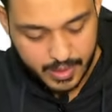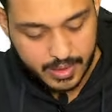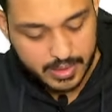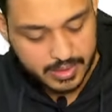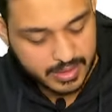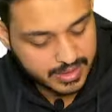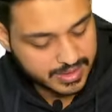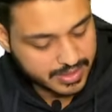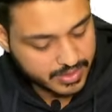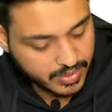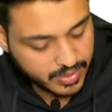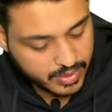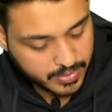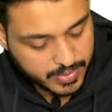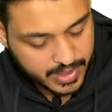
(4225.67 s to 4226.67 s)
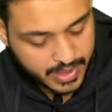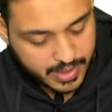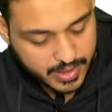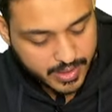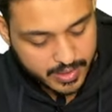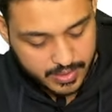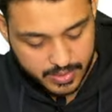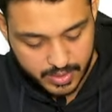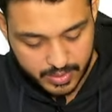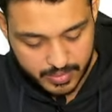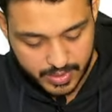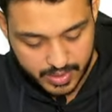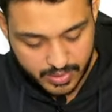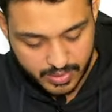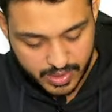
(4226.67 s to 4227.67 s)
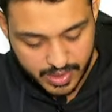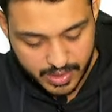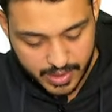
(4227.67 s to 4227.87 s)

This is going to be tubercular